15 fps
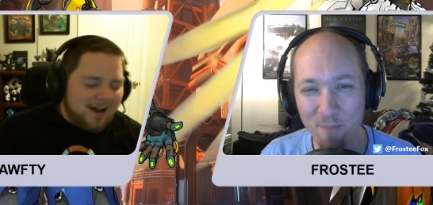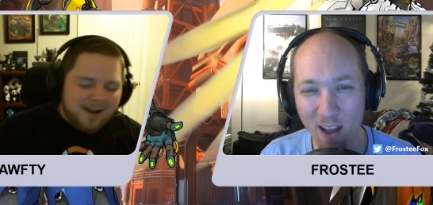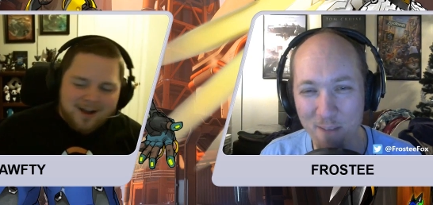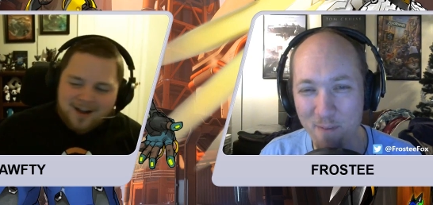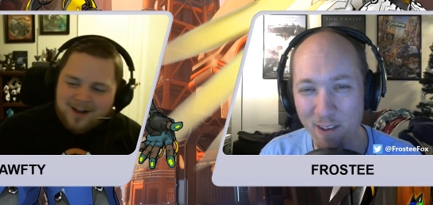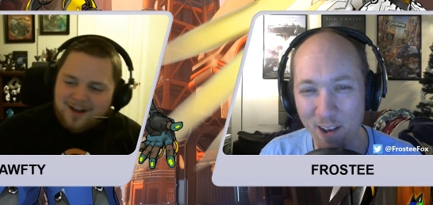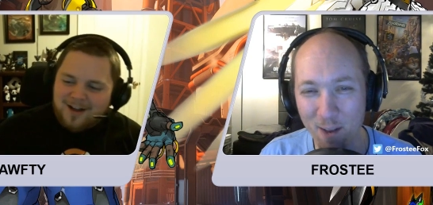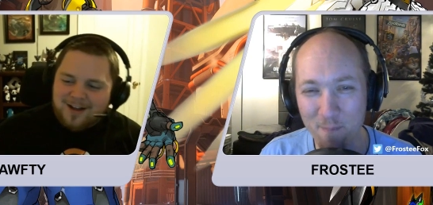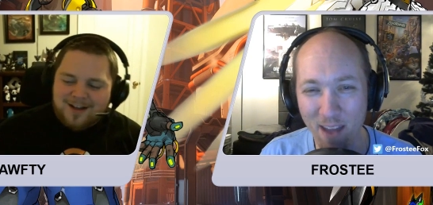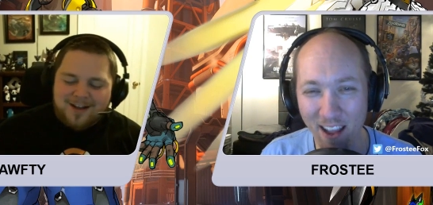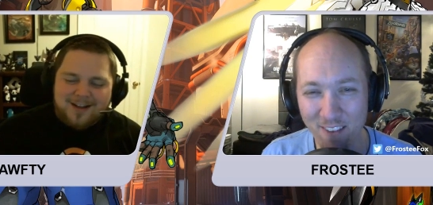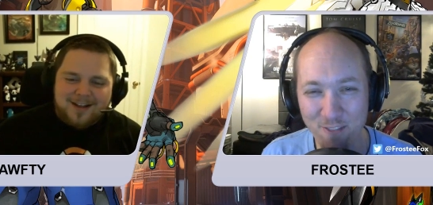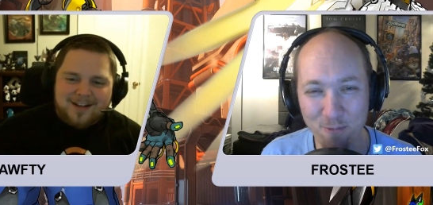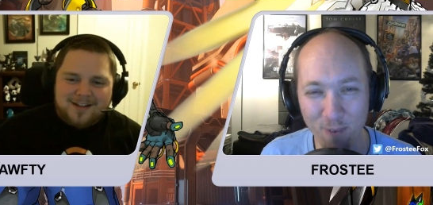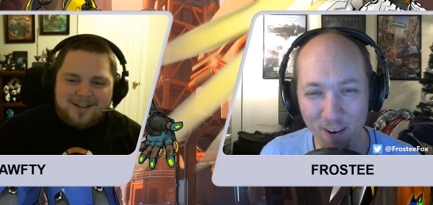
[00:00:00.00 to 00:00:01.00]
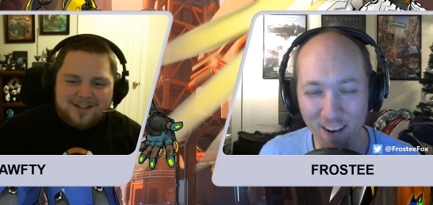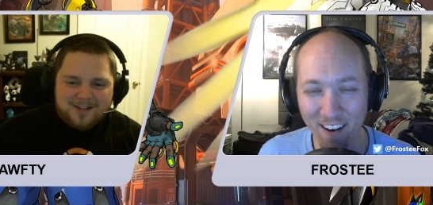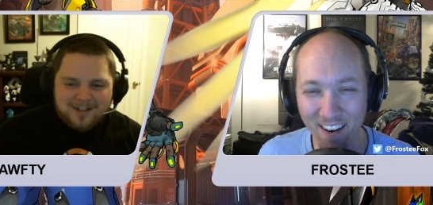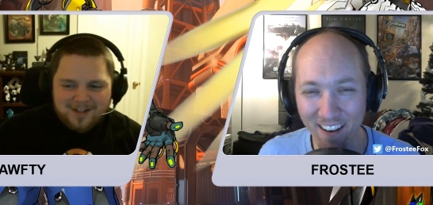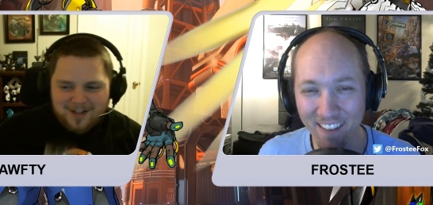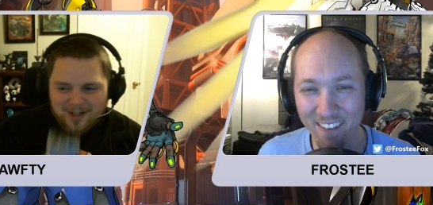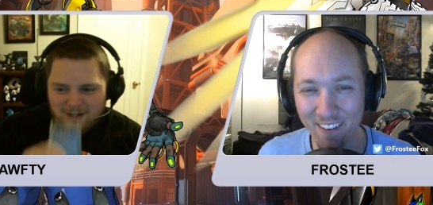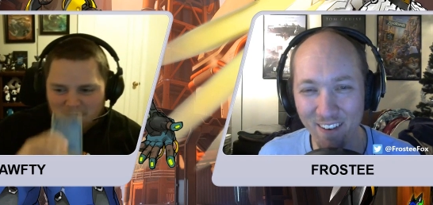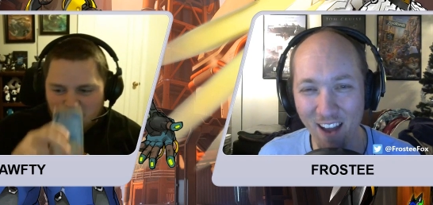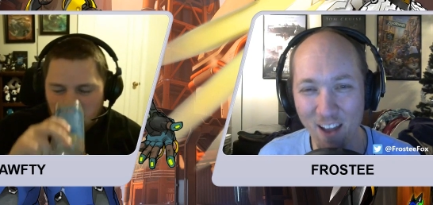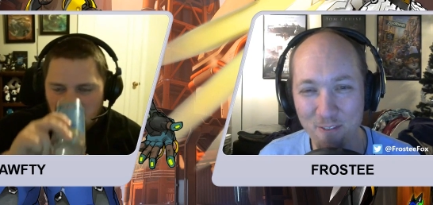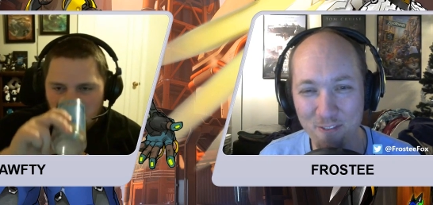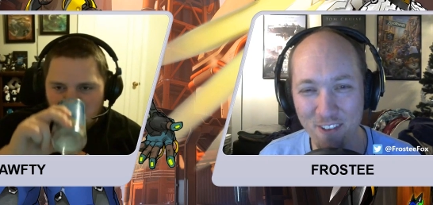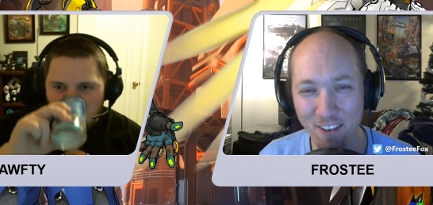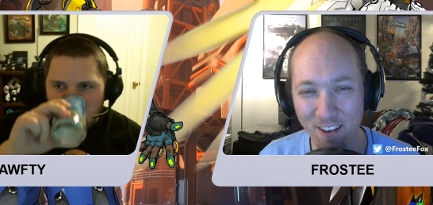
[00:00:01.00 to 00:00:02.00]
Speaker 1: I've been in a match where you know I've
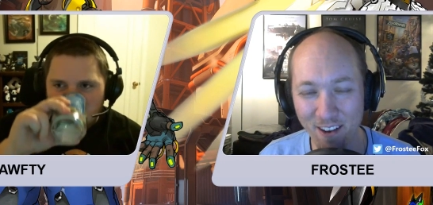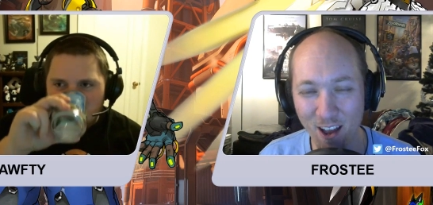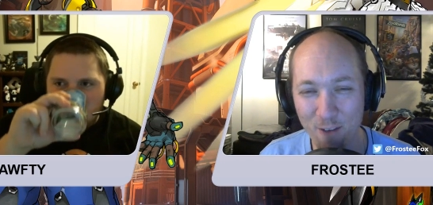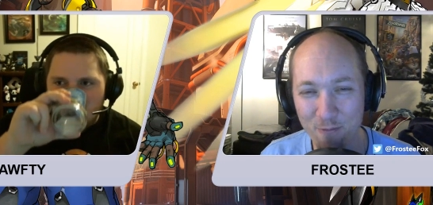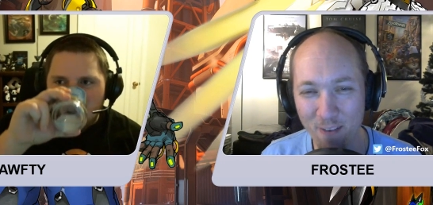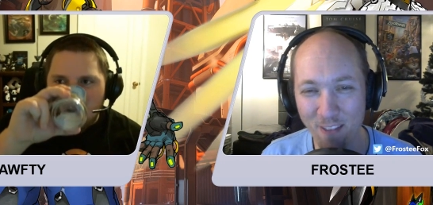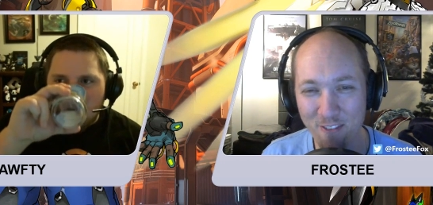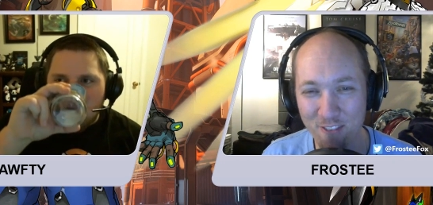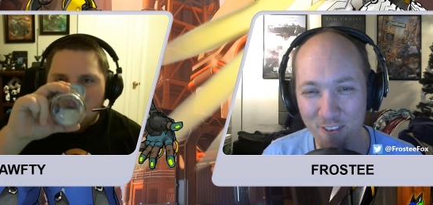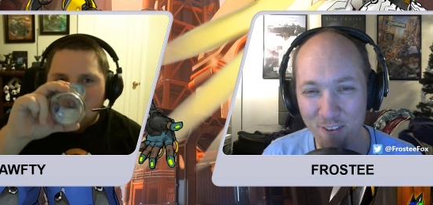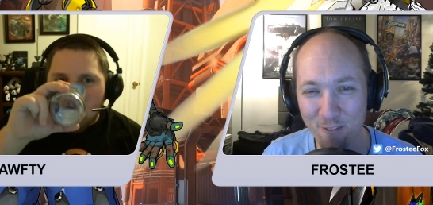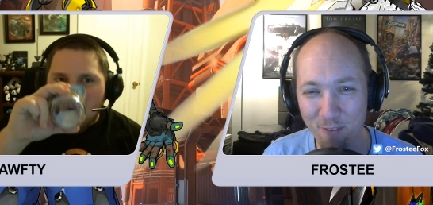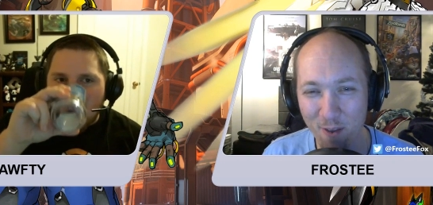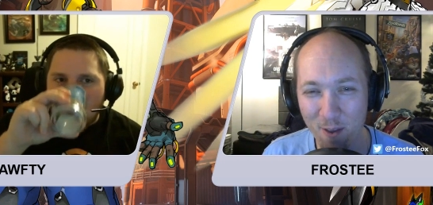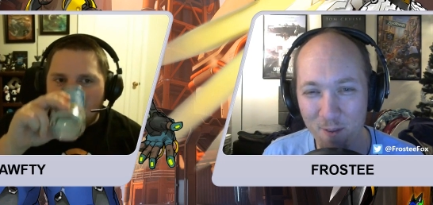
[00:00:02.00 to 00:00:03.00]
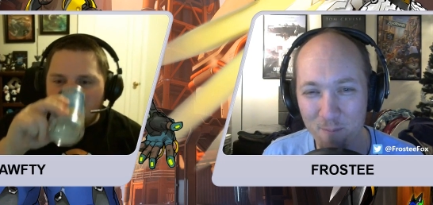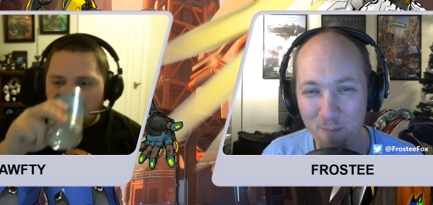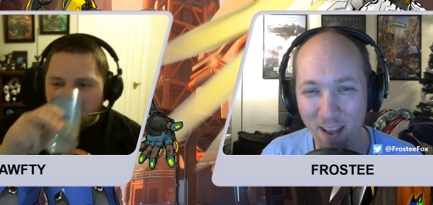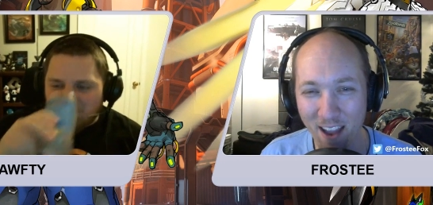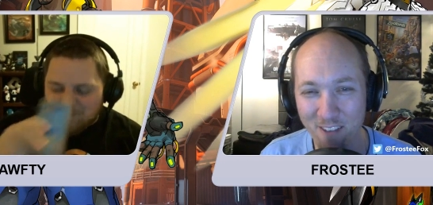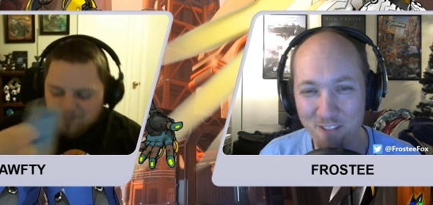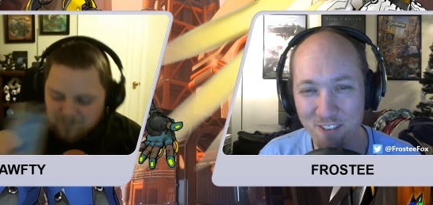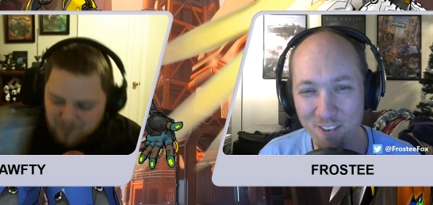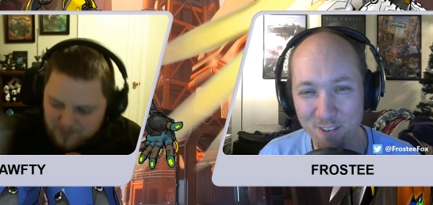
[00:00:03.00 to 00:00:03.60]
seen an offensive Bastion,